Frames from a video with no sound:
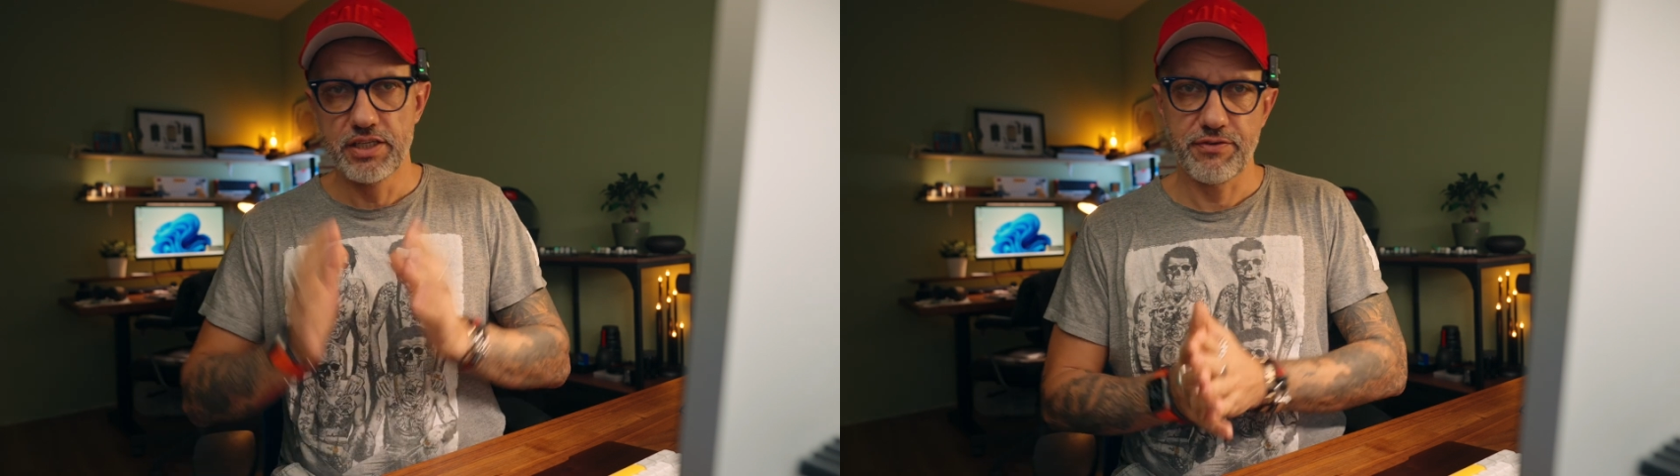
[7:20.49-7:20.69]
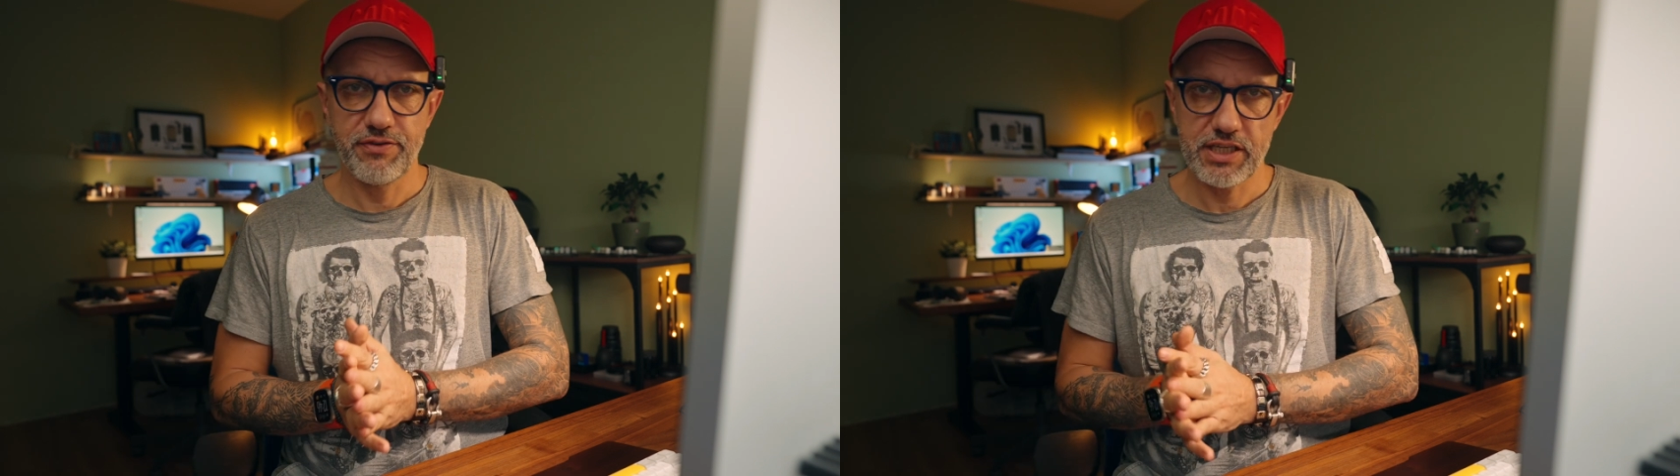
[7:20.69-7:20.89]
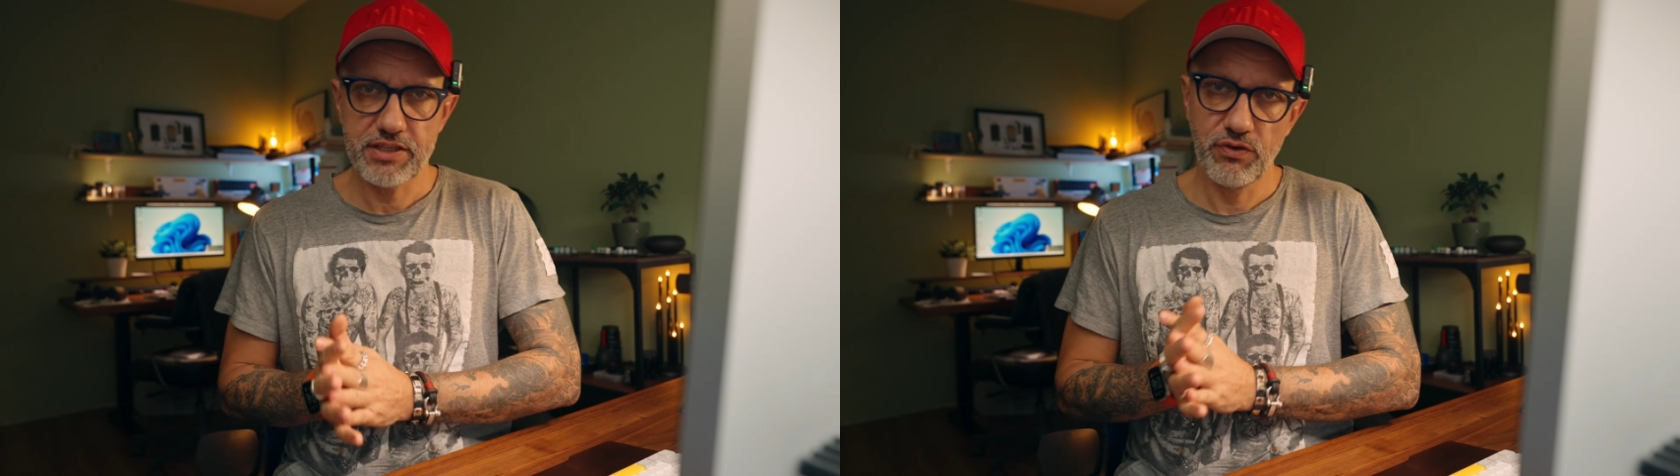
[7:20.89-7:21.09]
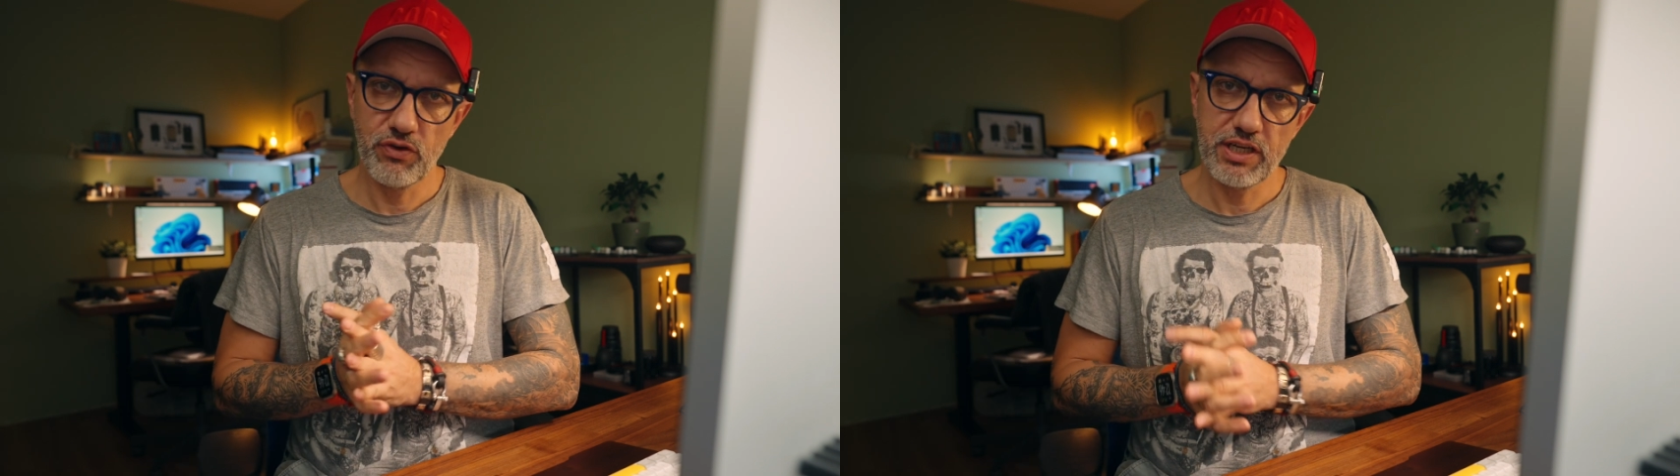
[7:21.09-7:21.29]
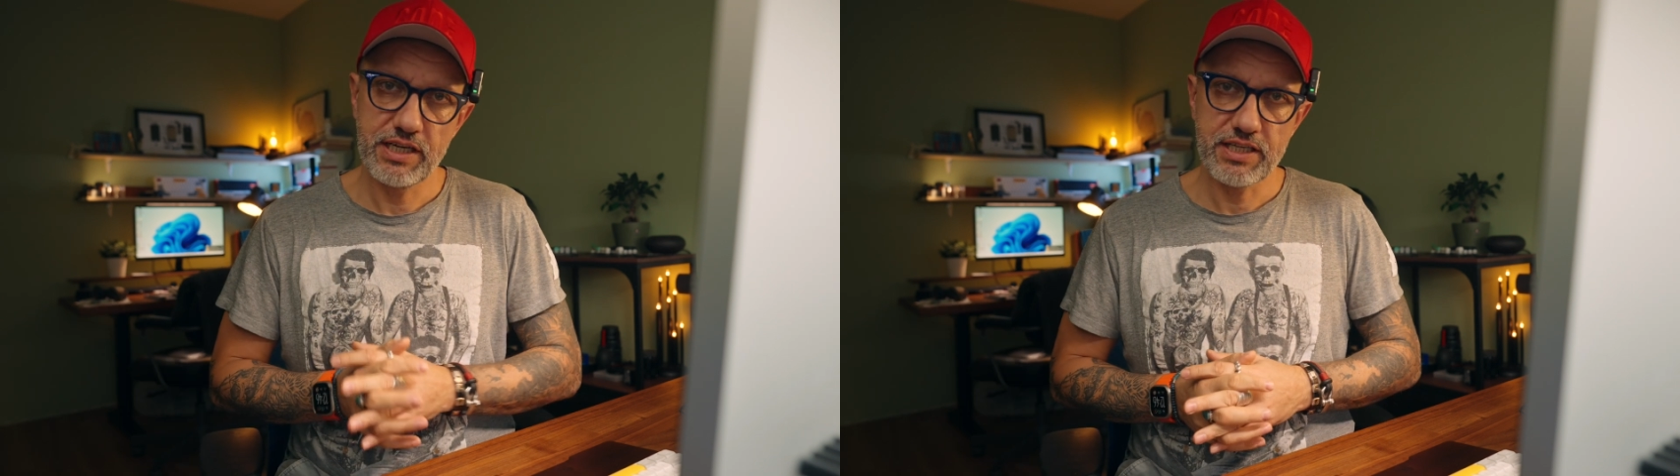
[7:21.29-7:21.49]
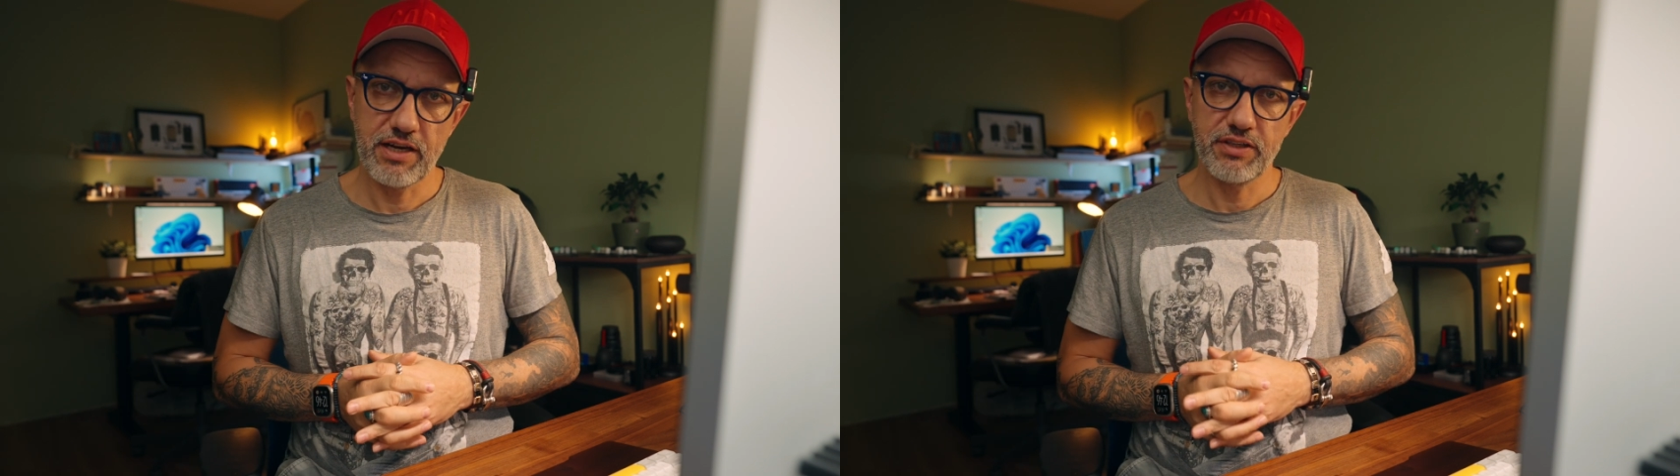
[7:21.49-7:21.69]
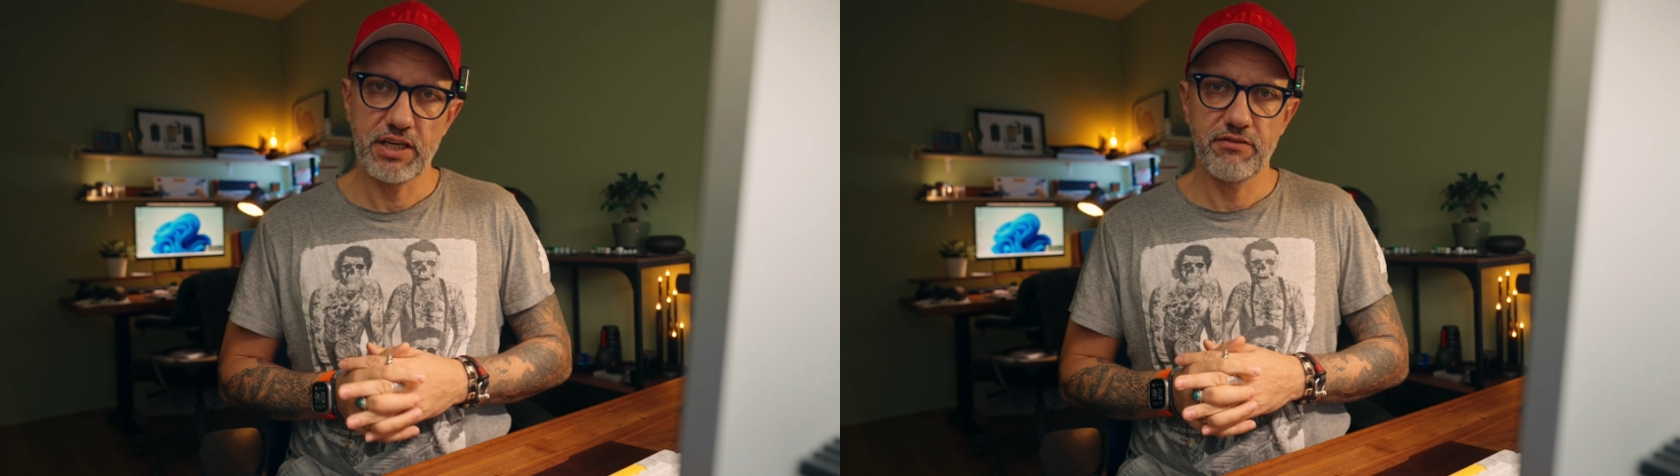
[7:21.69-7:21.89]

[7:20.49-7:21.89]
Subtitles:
The first few years after